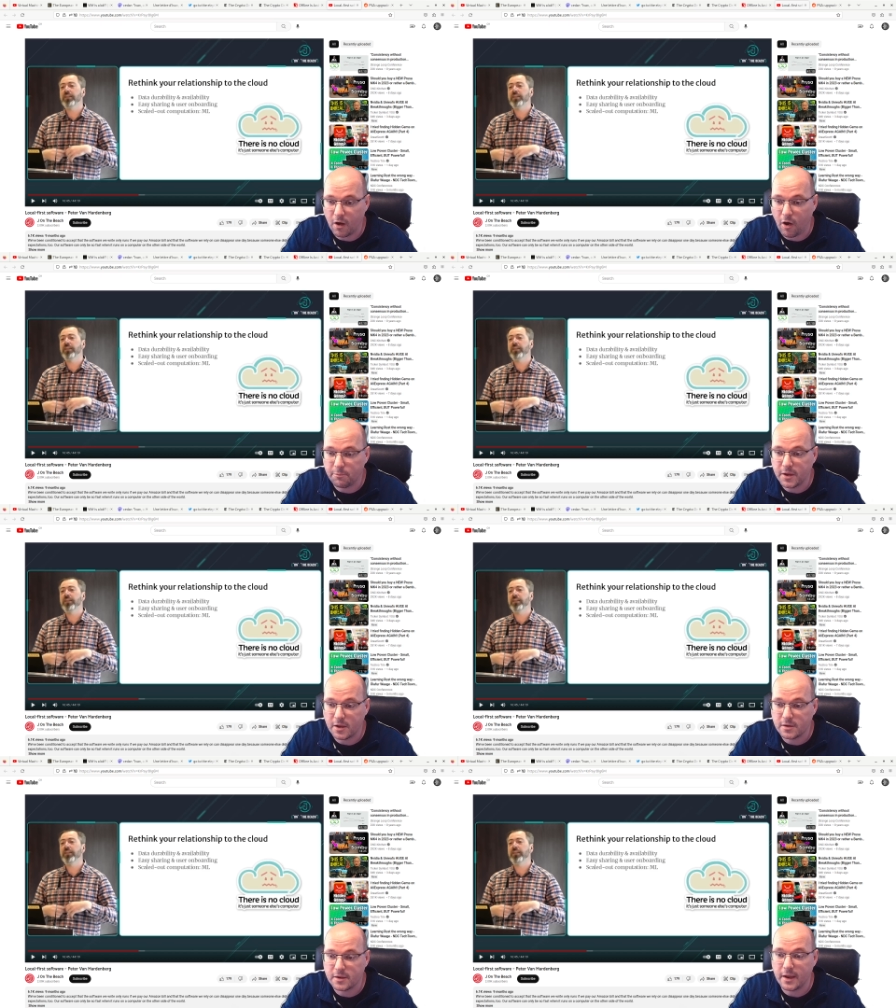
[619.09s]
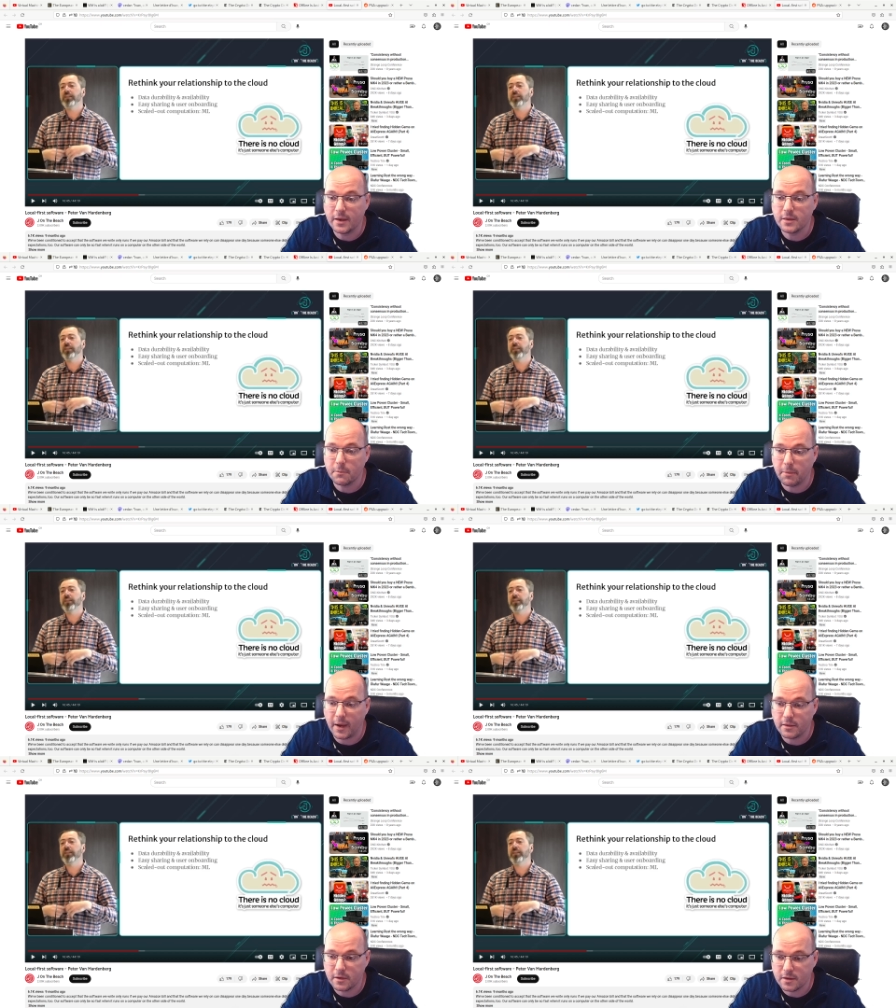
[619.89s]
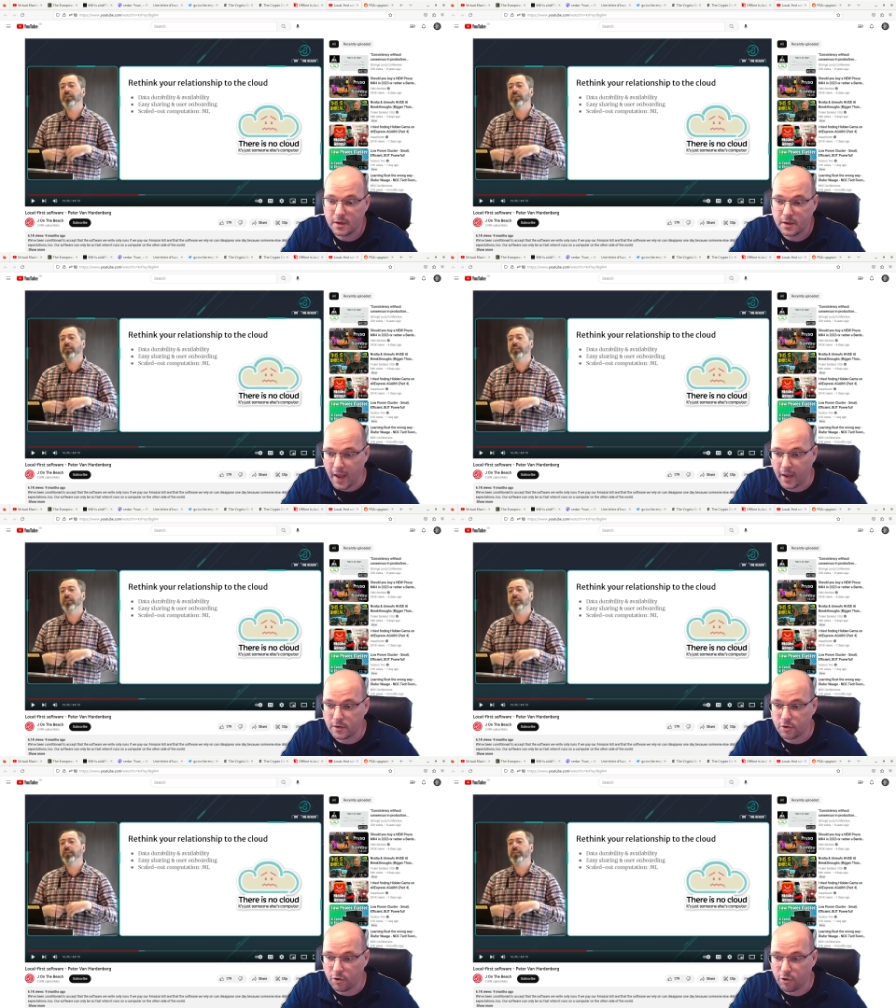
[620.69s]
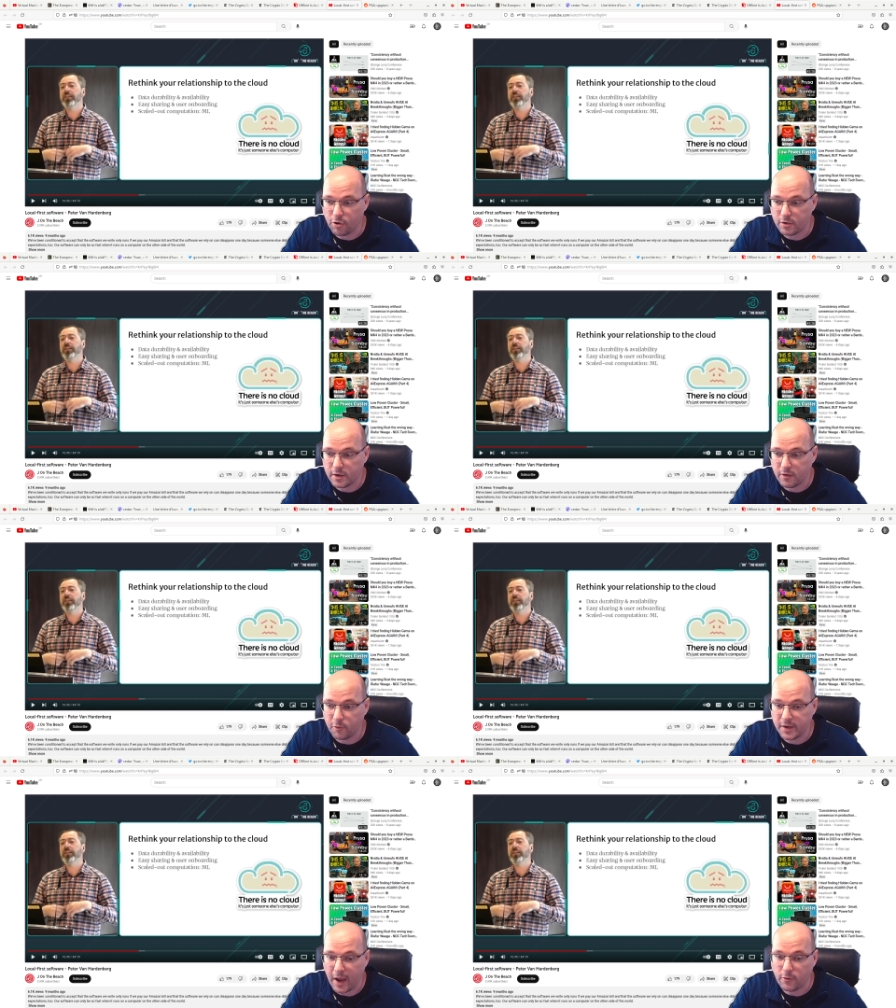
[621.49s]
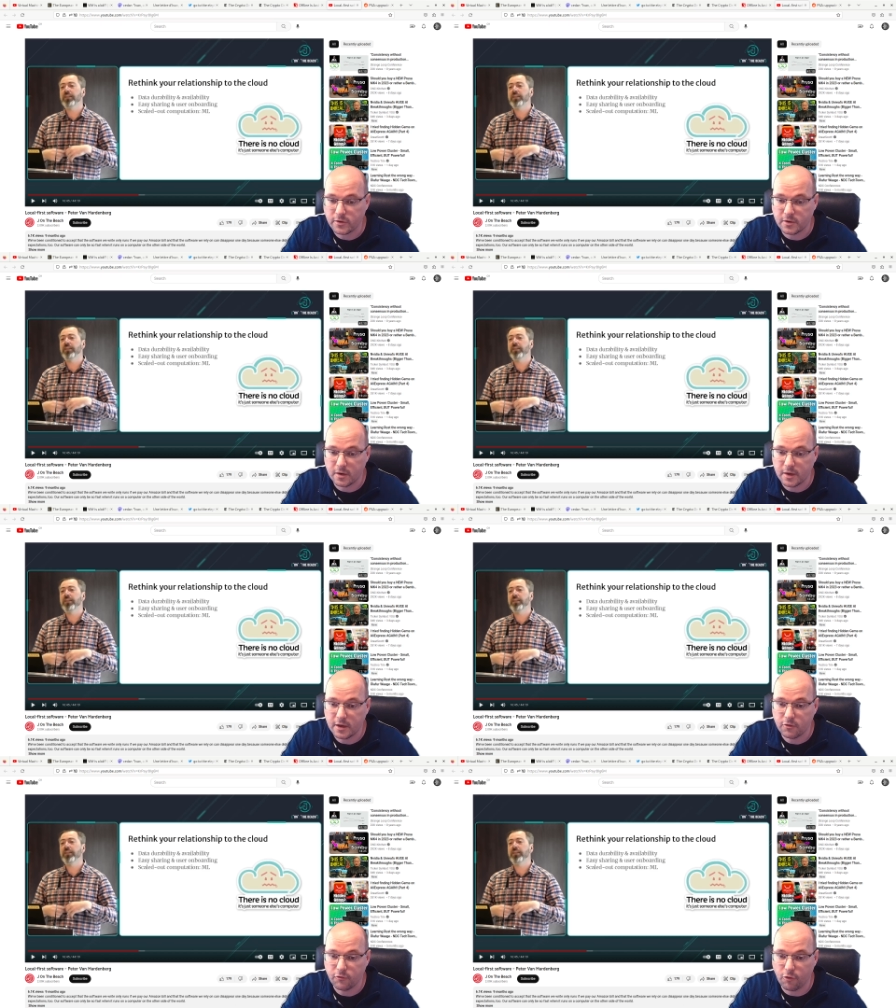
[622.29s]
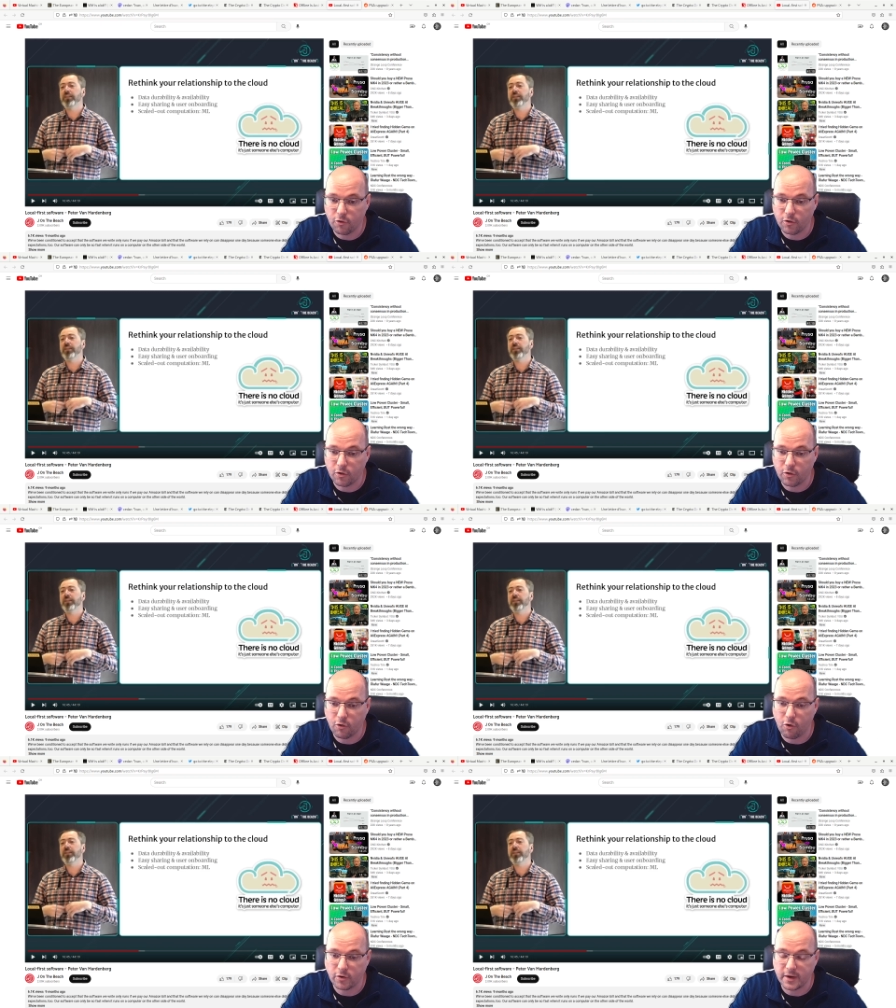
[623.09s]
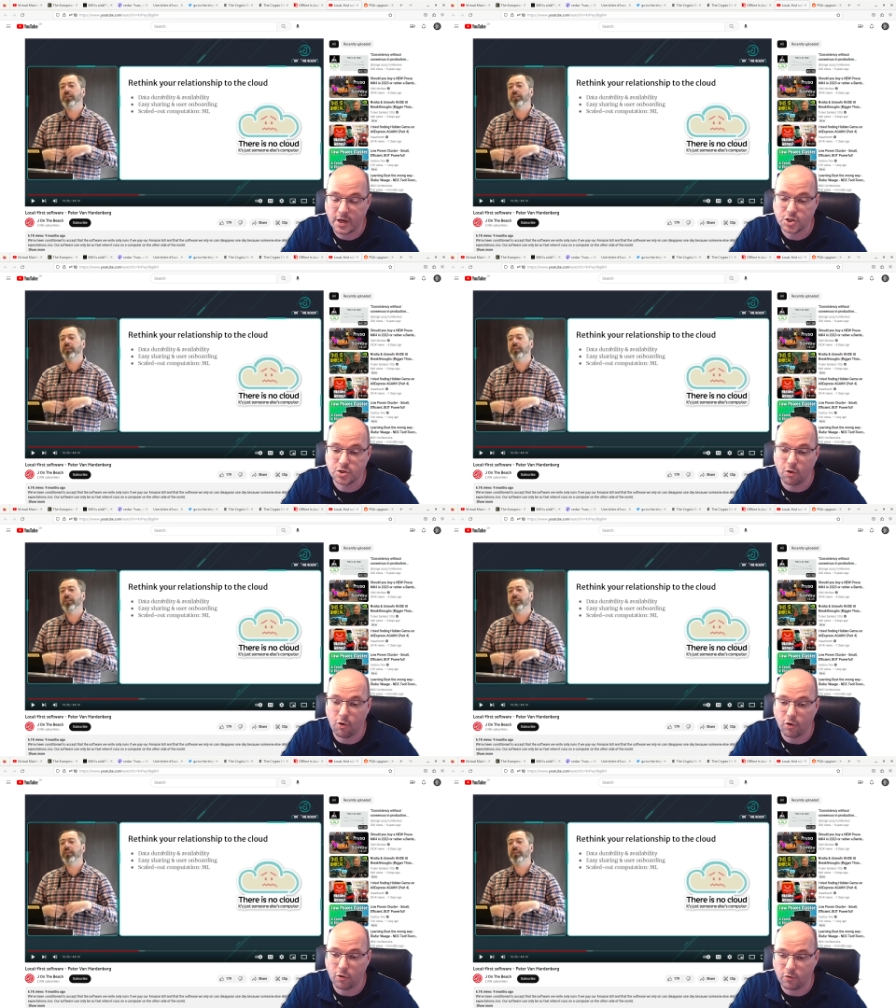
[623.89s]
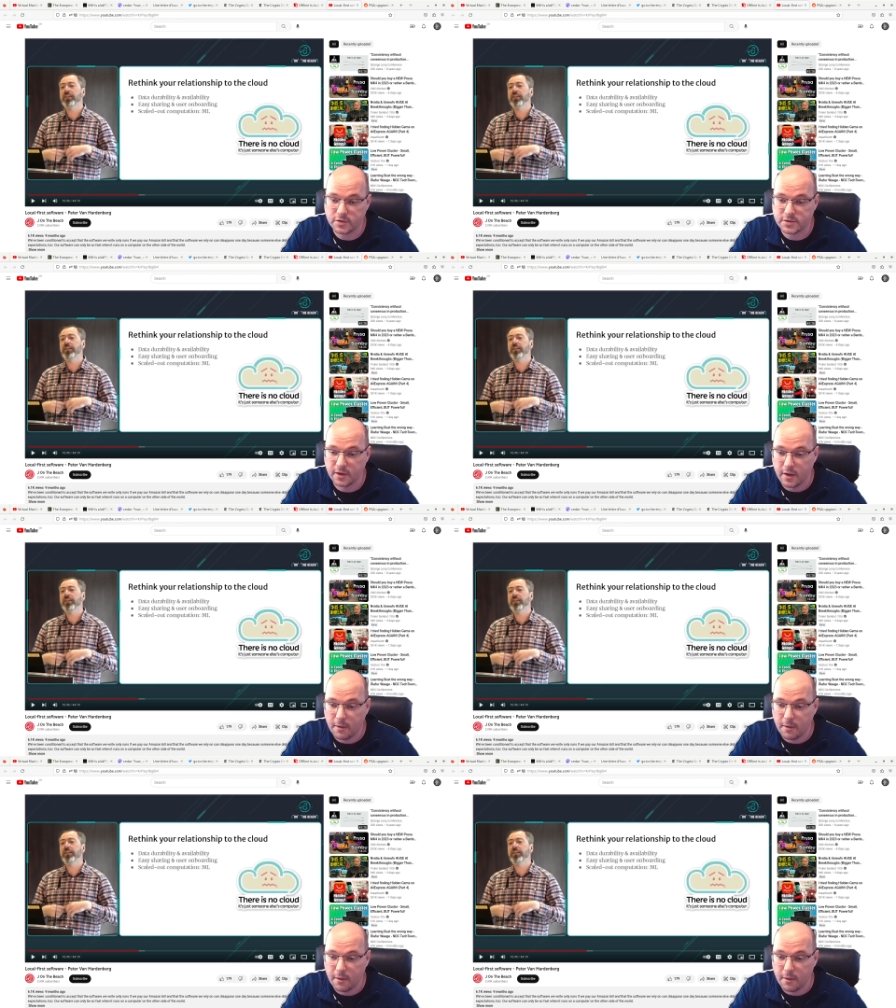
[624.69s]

updated independently and concurrently without the need for coordination or locks,